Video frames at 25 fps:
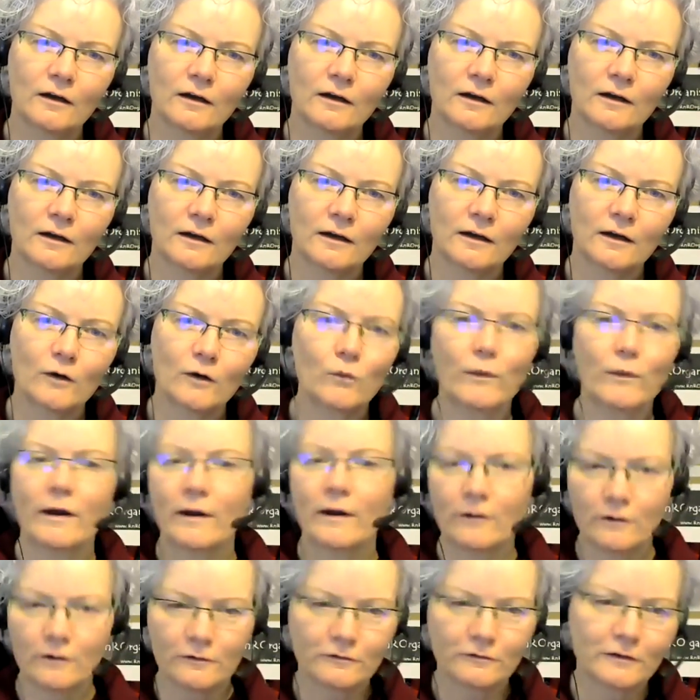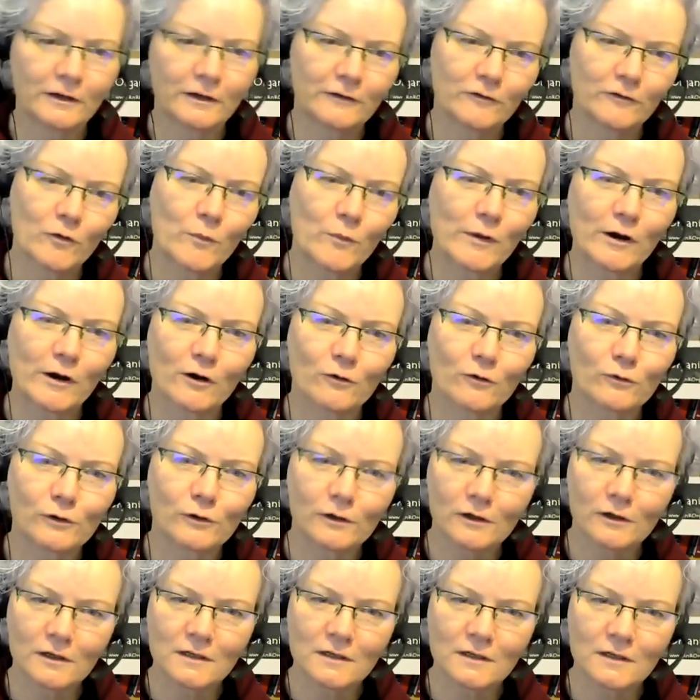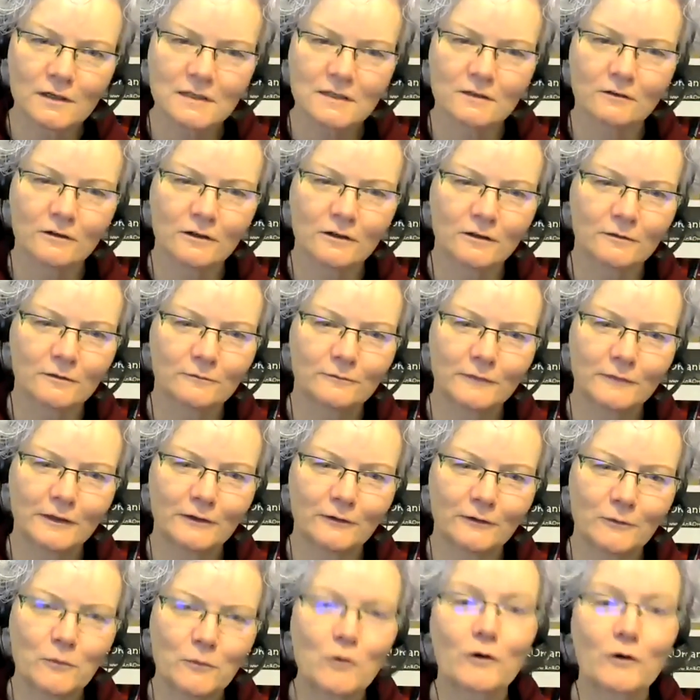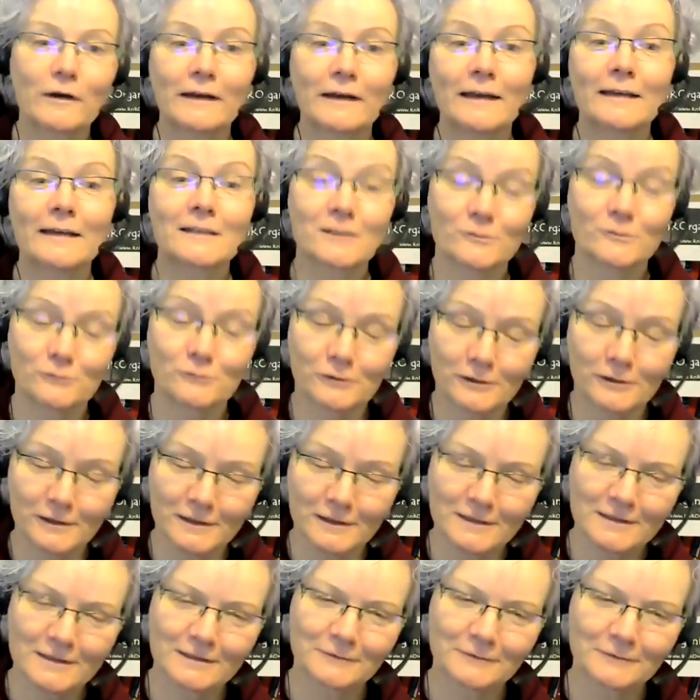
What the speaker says: aware of kind of a bigger world, or a, you know, a more connected world?